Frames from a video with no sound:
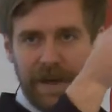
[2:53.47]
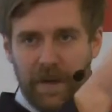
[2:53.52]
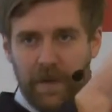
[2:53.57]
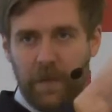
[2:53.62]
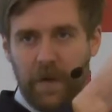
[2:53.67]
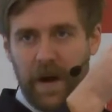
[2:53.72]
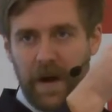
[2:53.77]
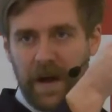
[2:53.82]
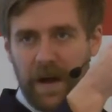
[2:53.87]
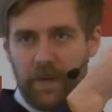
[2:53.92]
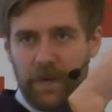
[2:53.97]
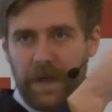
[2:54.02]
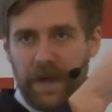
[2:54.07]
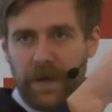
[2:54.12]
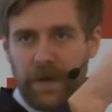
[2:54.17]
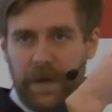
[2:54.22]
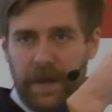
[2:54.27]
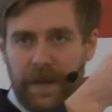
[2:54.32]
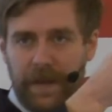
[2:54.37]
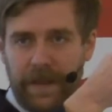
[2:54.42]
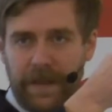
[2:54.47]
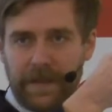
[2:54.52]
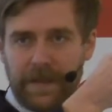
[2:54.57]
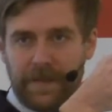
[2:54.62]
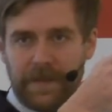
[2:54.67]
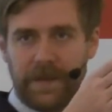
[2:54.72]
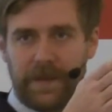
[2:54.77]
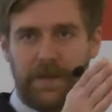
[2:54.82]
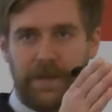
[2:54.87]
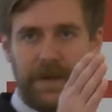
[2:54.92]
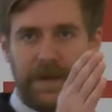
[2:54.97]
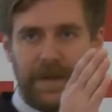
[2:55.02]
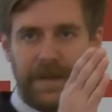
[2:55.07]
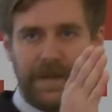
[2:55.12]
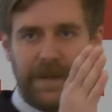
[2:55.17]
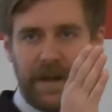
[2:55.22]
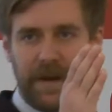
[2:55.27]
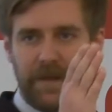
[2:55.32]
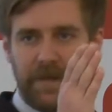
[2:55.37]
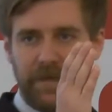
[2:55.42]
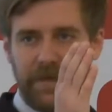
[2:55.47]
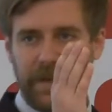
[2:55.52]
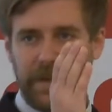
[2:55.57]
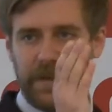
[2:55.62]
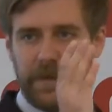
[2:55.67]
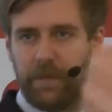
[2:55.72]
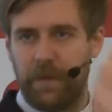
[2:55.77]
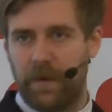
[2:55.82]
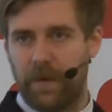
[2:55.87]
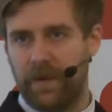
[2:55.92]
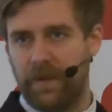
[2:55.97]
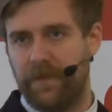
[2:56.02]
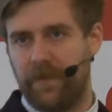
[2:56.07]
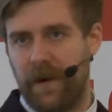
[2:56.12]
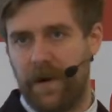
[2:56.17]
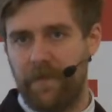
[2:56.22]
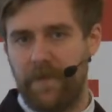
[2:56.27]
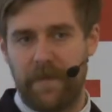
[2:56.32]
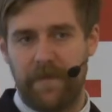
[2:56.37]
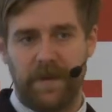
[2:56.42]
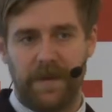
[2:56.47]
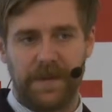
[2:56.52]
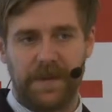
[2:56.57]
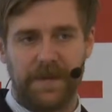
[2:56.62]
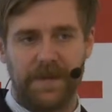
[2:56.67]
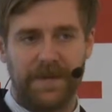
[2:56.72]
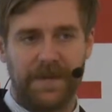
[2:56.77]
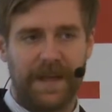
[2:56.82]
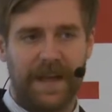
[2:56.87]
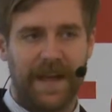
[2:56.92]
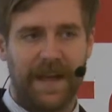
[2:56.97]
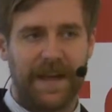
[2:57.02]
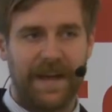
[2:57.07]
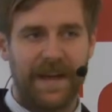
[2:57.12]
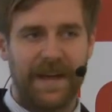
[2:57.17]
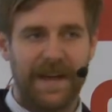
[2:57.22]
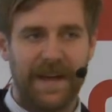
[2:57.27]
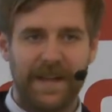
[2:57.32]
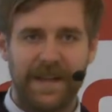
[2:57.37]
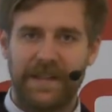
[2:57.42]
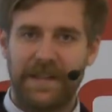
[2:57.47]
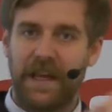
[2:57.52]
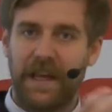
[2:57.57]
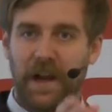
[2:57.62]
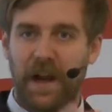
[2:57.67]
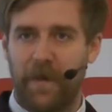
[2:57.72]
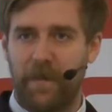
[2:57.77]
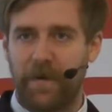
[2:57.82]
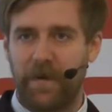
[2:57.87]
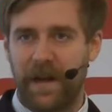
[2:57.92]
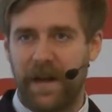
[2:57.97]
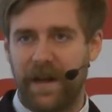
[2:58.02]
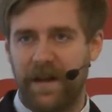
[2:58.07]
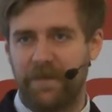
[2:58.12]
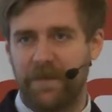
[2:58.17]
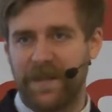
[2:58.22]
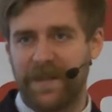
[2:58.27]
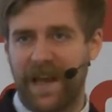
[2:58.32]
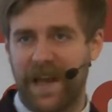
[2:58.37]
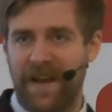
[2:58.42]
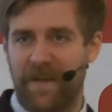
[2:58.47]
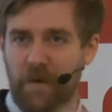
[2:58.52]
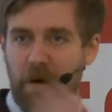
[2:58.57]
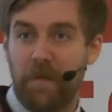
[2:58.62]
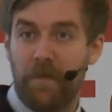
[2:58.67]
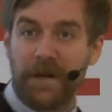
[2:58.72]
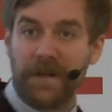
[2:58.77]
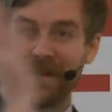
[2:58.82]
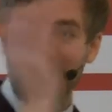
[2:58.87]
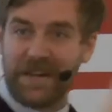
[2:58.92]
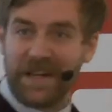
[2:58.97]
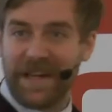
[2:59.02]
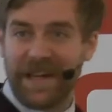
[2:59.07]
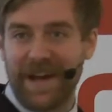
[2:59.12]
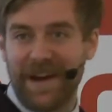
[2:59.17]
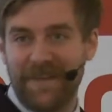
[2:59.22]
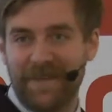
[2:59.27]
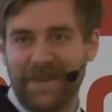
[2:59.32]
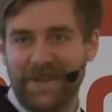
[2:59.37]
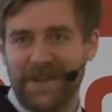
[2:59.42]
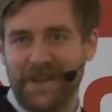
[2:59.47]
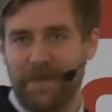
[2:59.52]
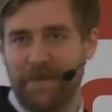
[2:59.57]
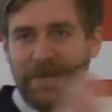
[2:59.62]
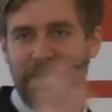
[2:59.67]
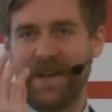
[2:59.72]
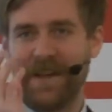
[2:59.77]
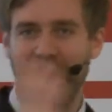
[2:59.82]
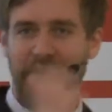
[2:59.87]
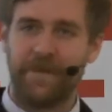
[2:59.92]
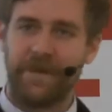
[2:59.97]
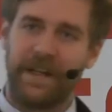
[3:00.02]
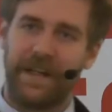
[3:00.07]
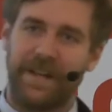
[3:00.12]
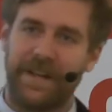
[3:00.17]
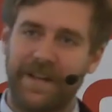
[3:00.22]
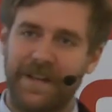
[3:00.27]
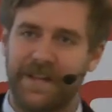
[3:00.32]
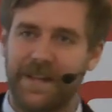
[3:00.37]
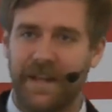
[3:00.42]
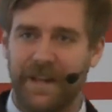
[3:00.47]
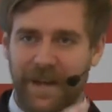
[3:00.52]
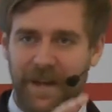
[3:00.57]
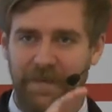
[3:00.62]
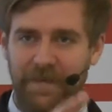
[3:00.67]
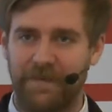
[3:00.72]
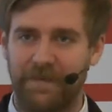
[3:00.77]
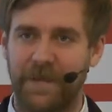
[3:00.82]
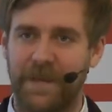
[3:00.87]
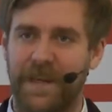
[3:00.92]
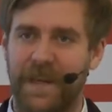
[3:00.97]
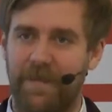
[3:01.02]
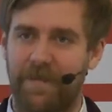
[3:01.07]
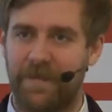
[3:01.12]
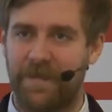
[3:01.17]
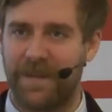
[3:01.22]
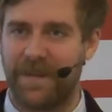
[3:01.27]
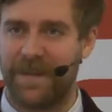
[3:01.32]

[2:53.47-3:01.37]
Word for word: why are we doing this? So we, instead of it's important for our members to stay skill upgraded, we say robots are taking half the jobs. We need this, and then we kept